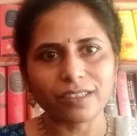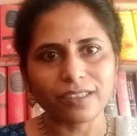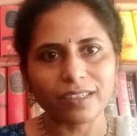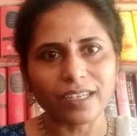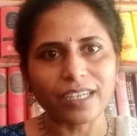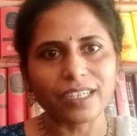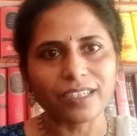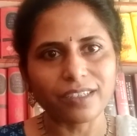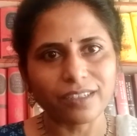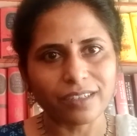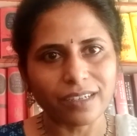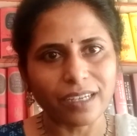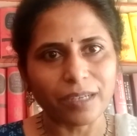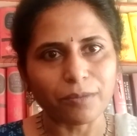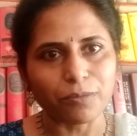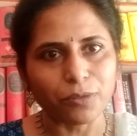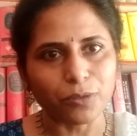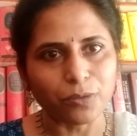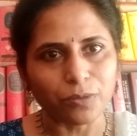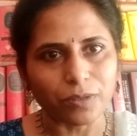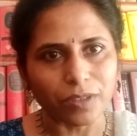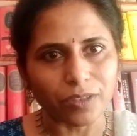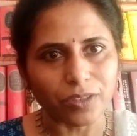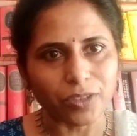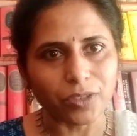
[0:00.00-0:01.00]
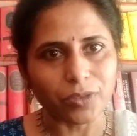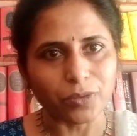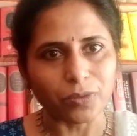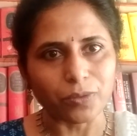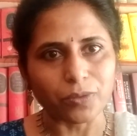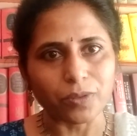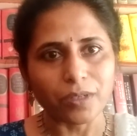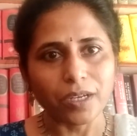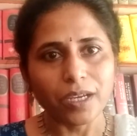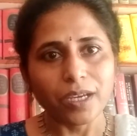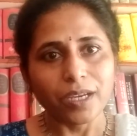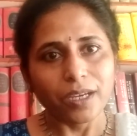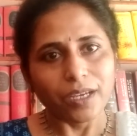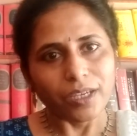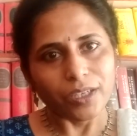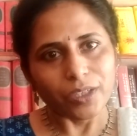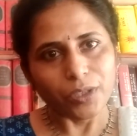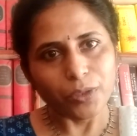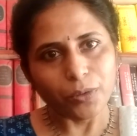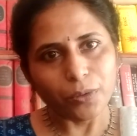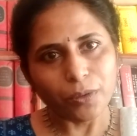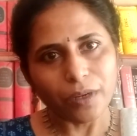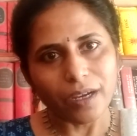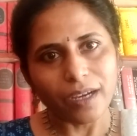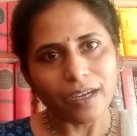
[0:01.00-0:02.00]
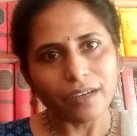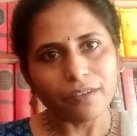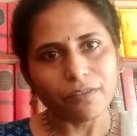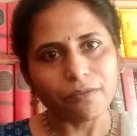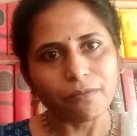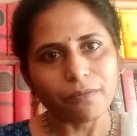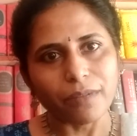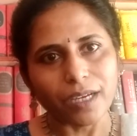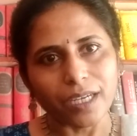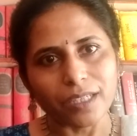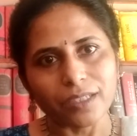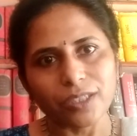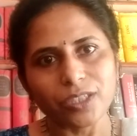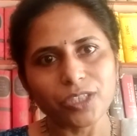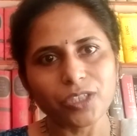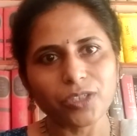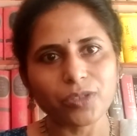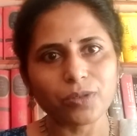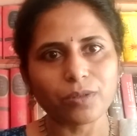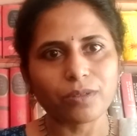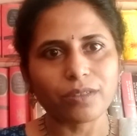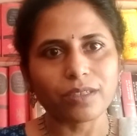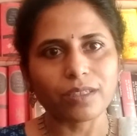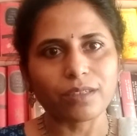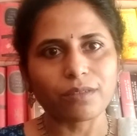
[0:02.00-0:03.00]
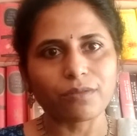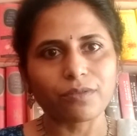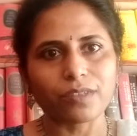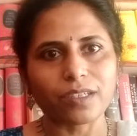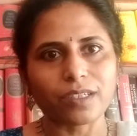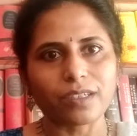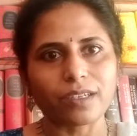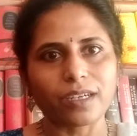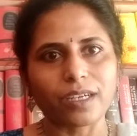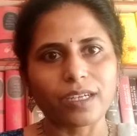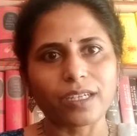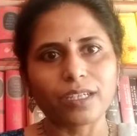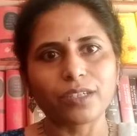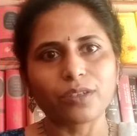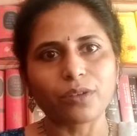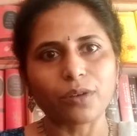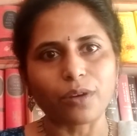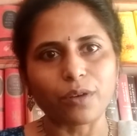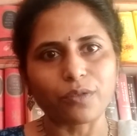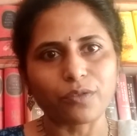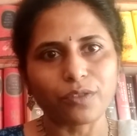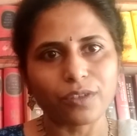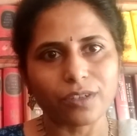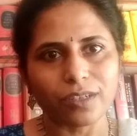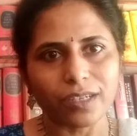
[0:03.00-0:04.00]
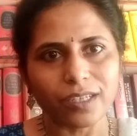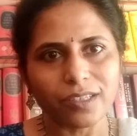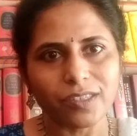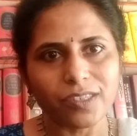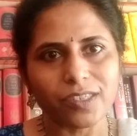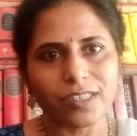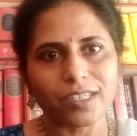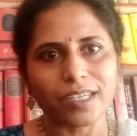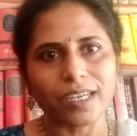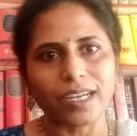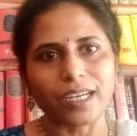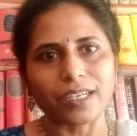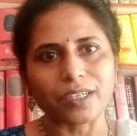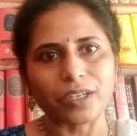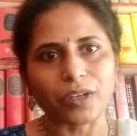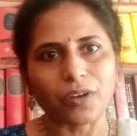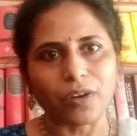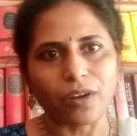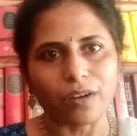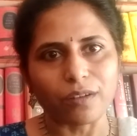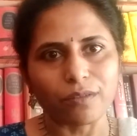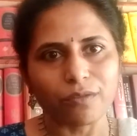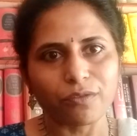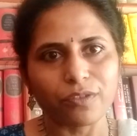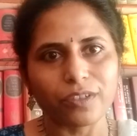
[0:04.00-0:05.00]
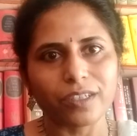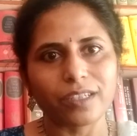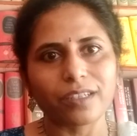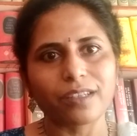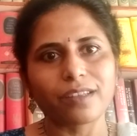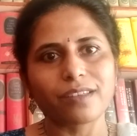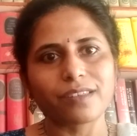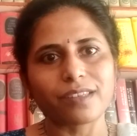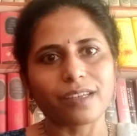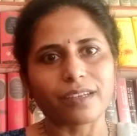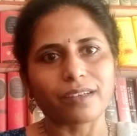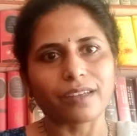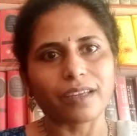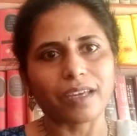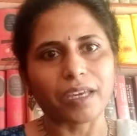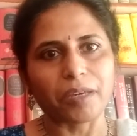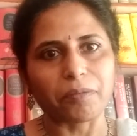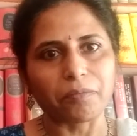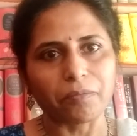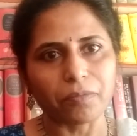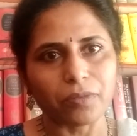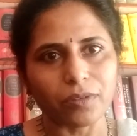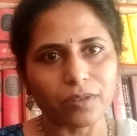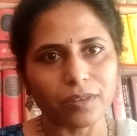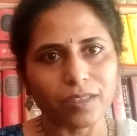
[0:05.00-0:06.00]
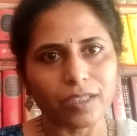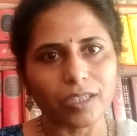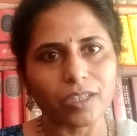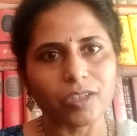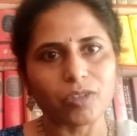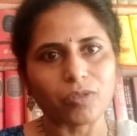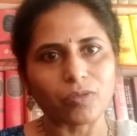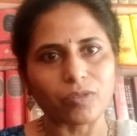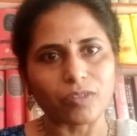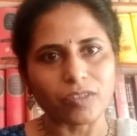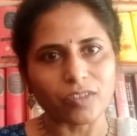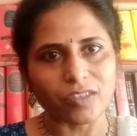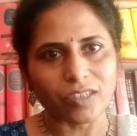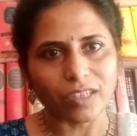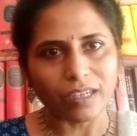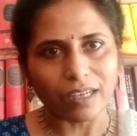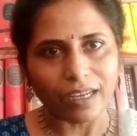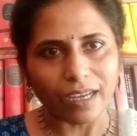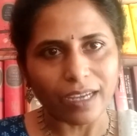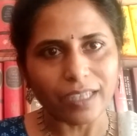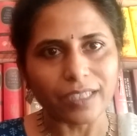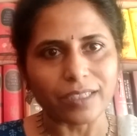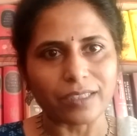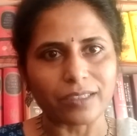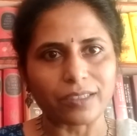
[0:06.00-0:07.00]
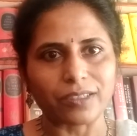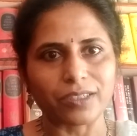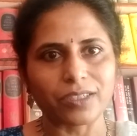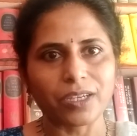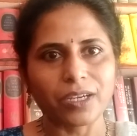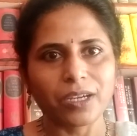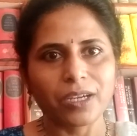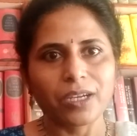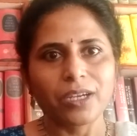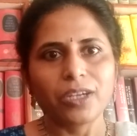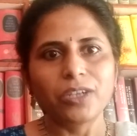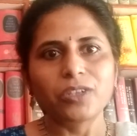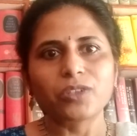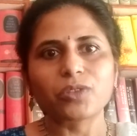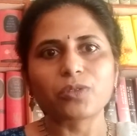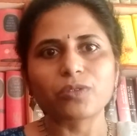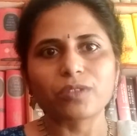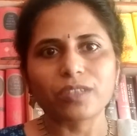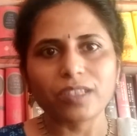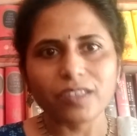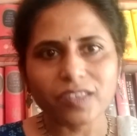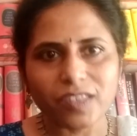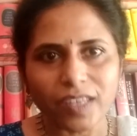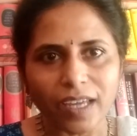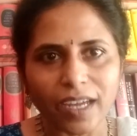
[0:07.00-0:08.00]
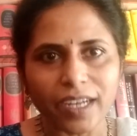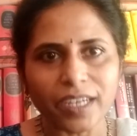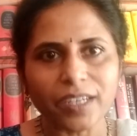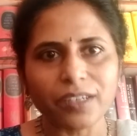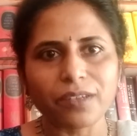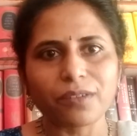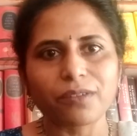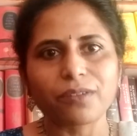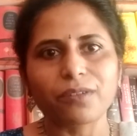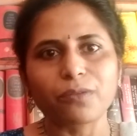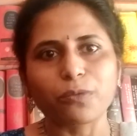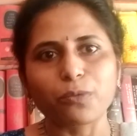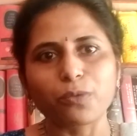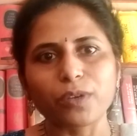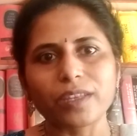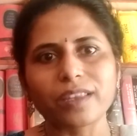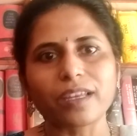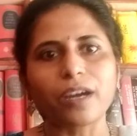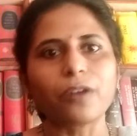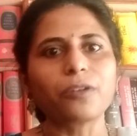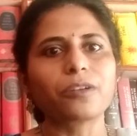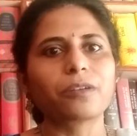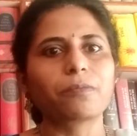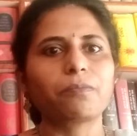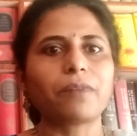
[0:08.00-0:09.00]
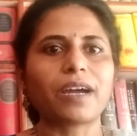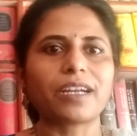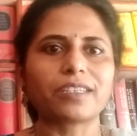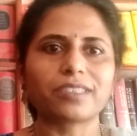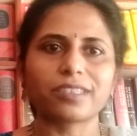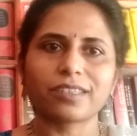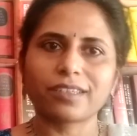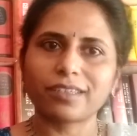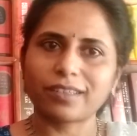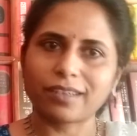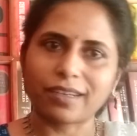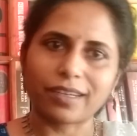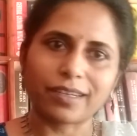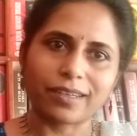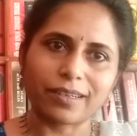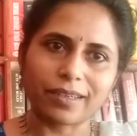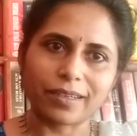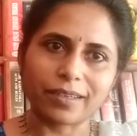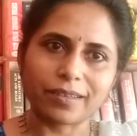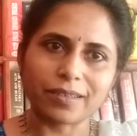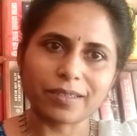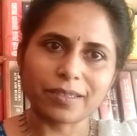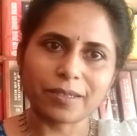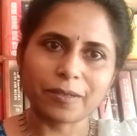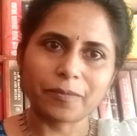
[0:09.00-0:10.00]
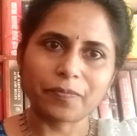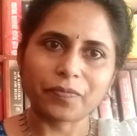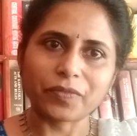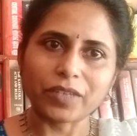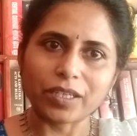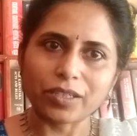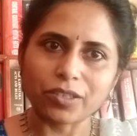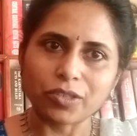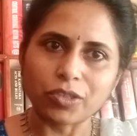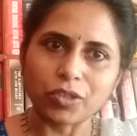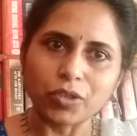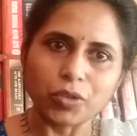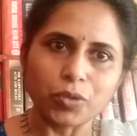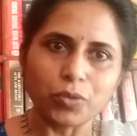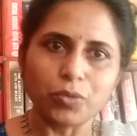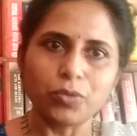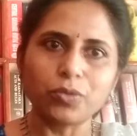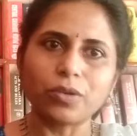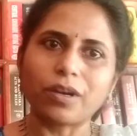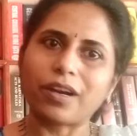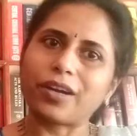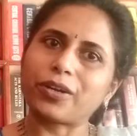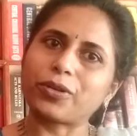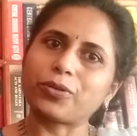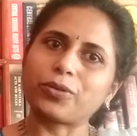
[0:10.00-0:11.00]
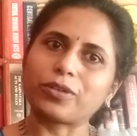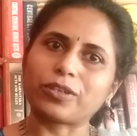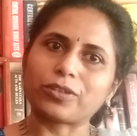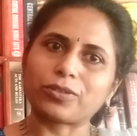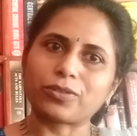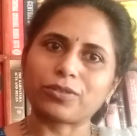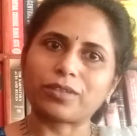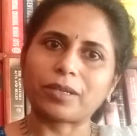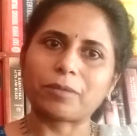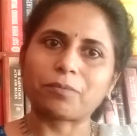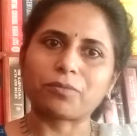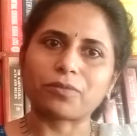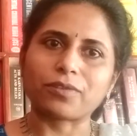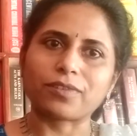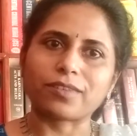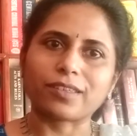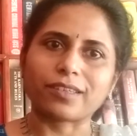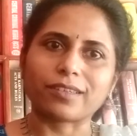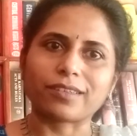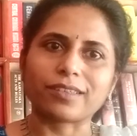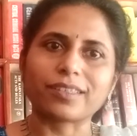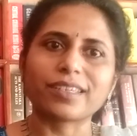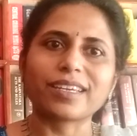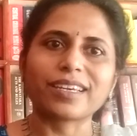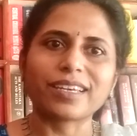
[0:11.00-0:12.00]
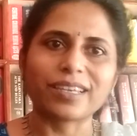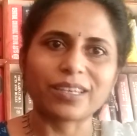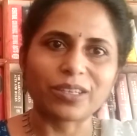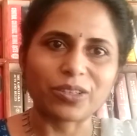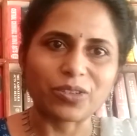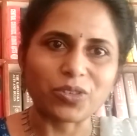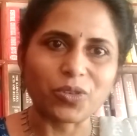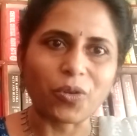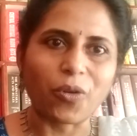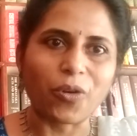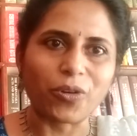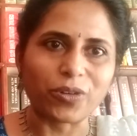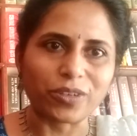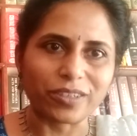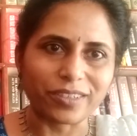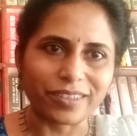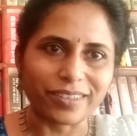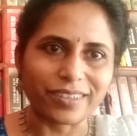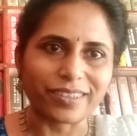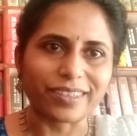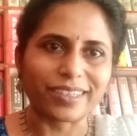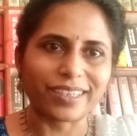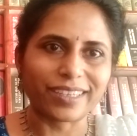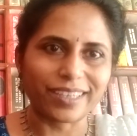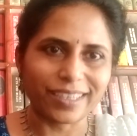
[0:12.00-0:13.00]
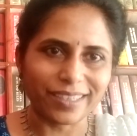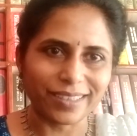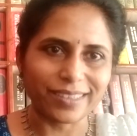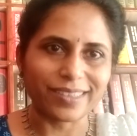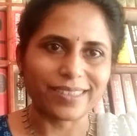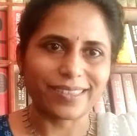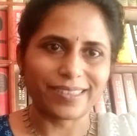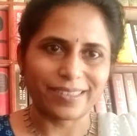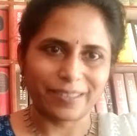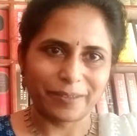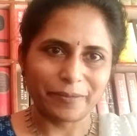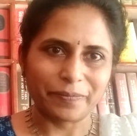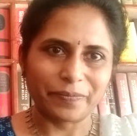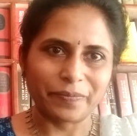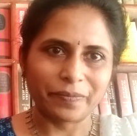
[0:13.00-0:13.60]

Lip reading: the right rapport with you. You have managed to give the kind of trust and confidence and empathy to this client to decide without batting an eyelid that you are going to represent his or her case.